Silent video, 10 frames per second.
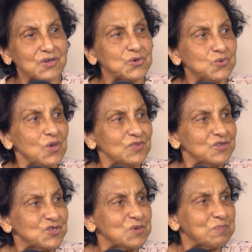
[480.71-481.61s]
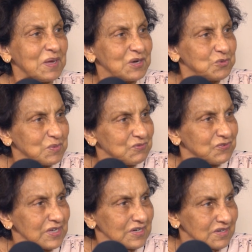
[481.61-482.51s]
crew on the ship had to be
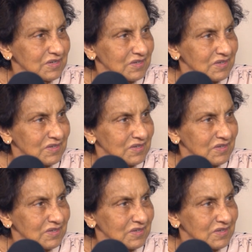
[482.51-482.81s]
fed.